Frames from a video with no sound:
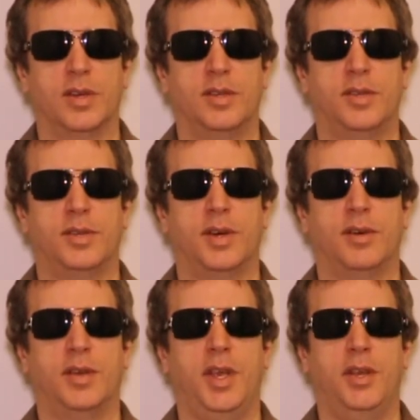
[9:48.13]

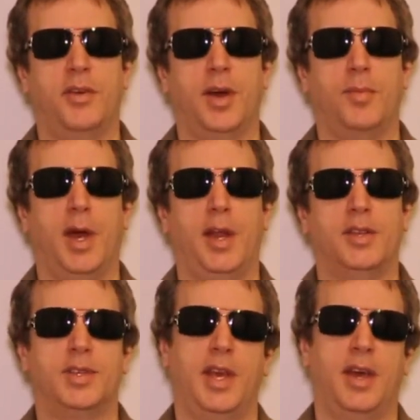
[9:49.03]
So he dropped by
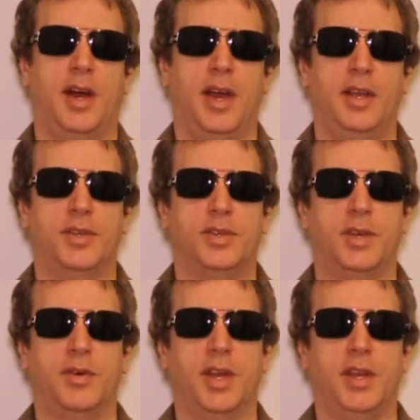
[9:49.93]
to say hi and
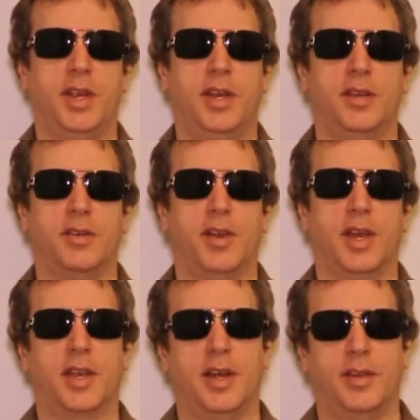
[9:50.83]
see what I needed and all
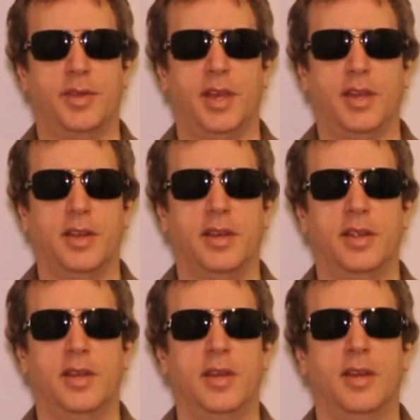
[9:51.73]
that kind of thing.
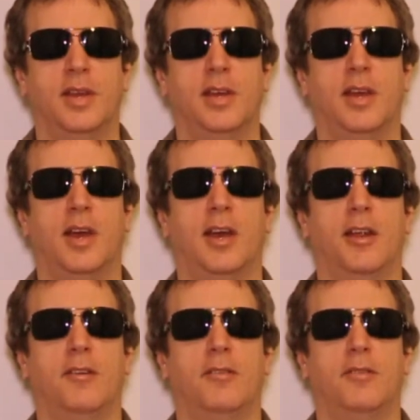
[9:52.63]

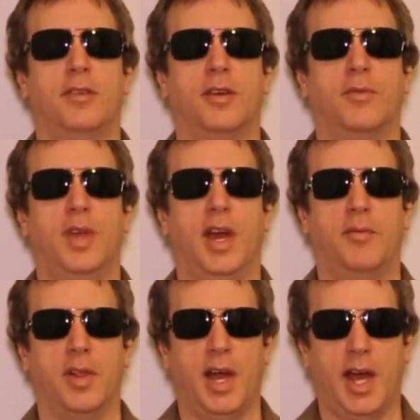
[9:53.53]
And you know, we
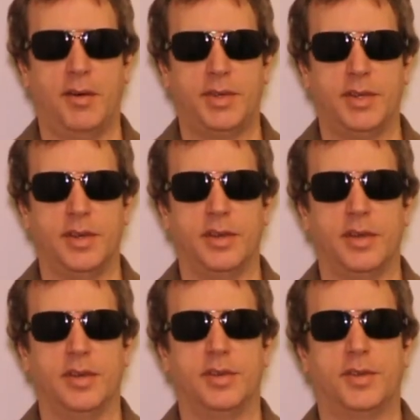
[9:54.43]
have laughs
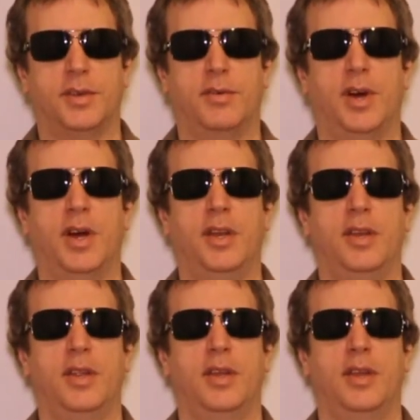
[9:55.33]
and so
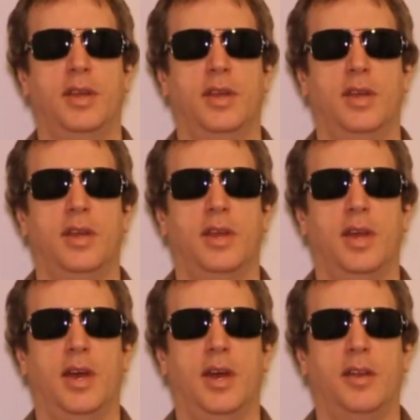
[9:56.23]
on.
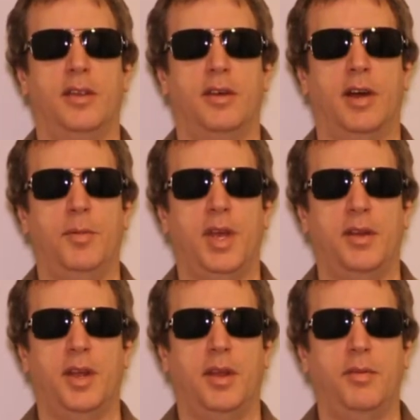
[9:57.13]
And, I mean,
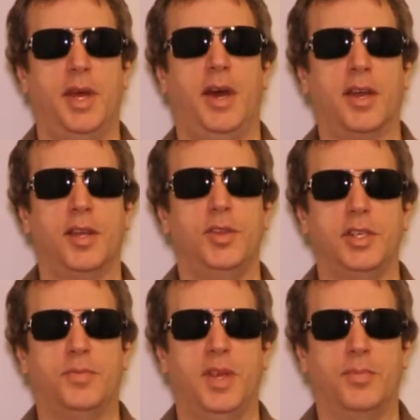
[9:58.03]
I'm not hugging
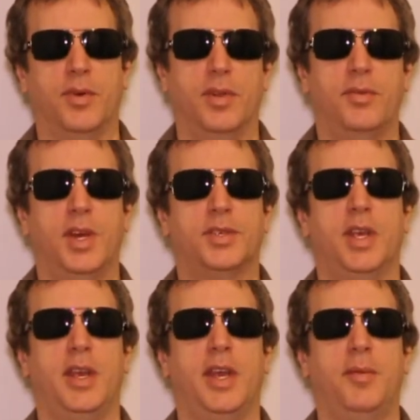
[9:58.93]
these people. I'm not
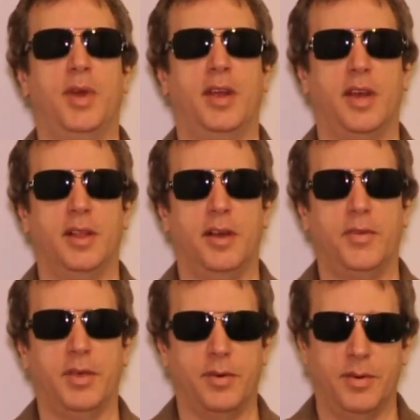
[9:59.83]
saying, hey, man, I
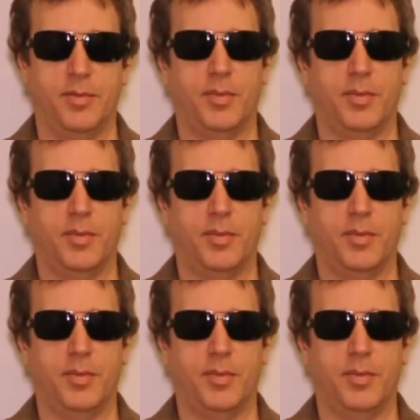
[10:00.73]
love you.